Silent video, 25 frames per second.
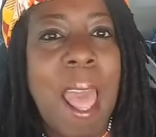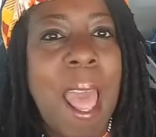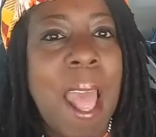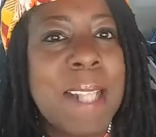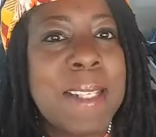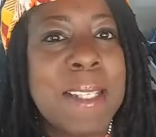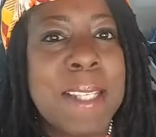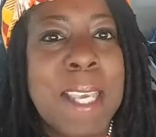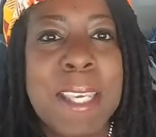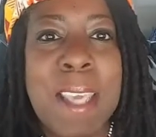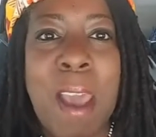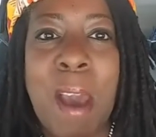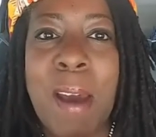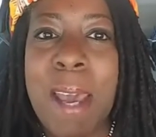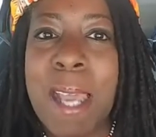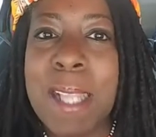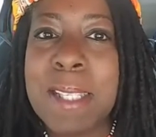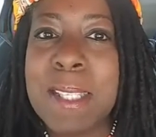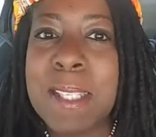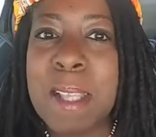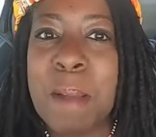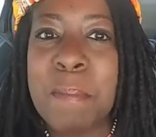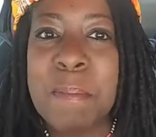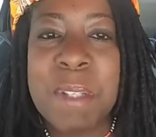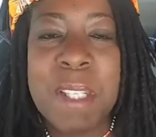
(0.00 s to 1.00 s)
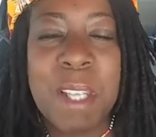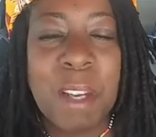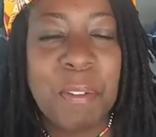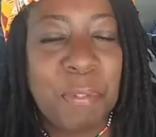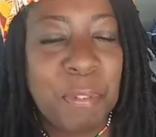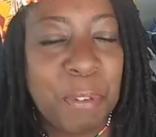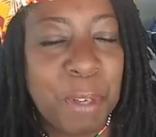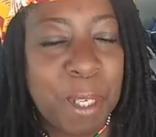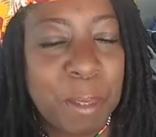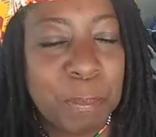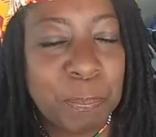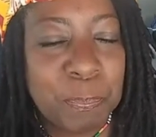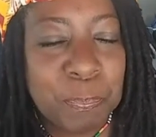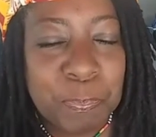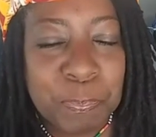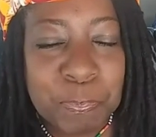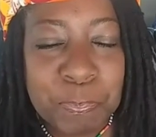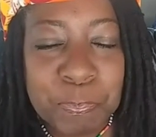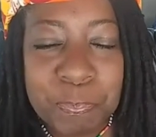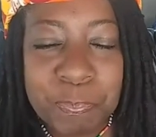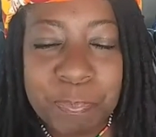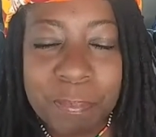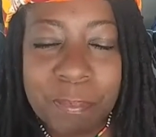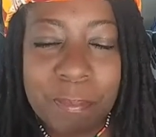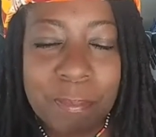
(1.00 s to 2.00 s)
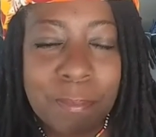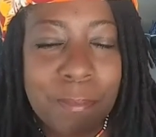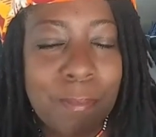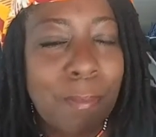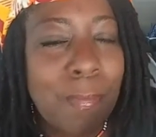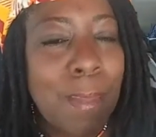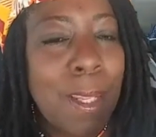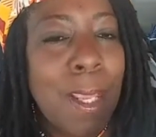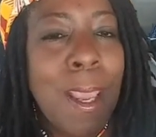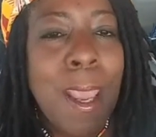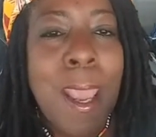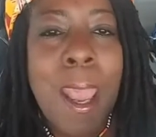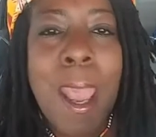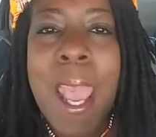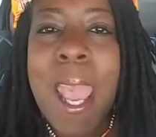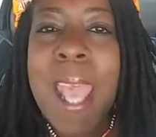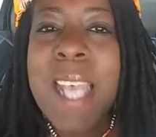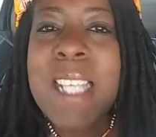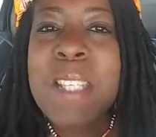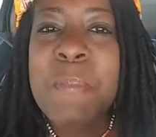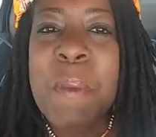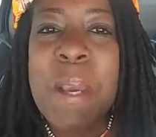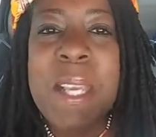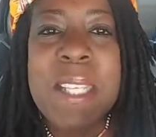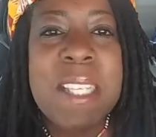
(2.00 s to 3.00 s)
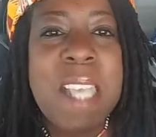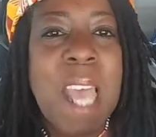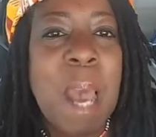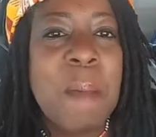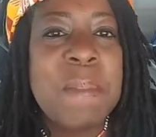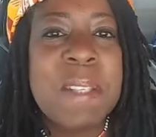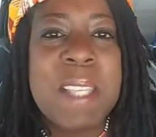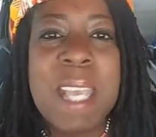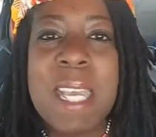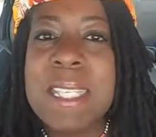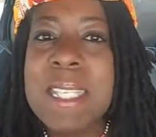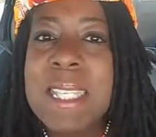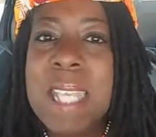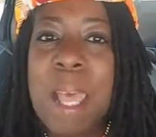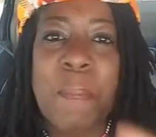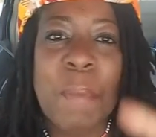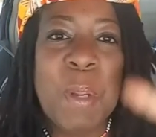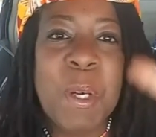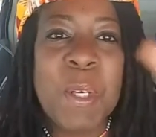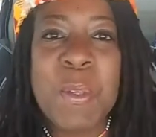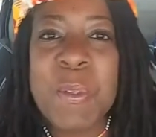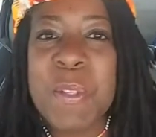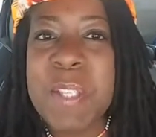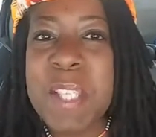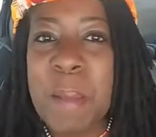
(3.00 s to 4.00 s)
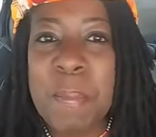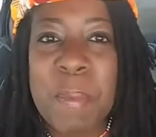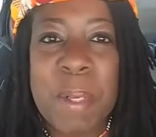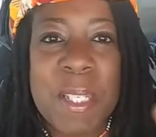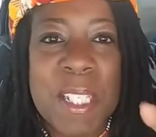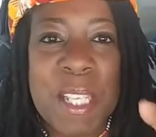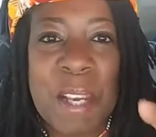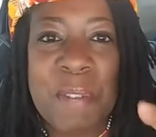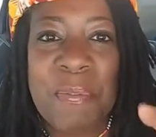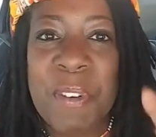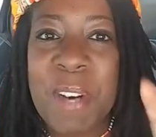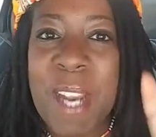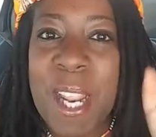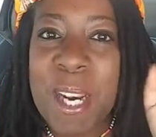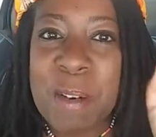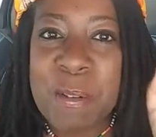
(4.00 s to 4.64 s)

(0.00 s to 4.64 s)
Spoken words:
and say y'all got something different. As many times as I say I'm going to do something different,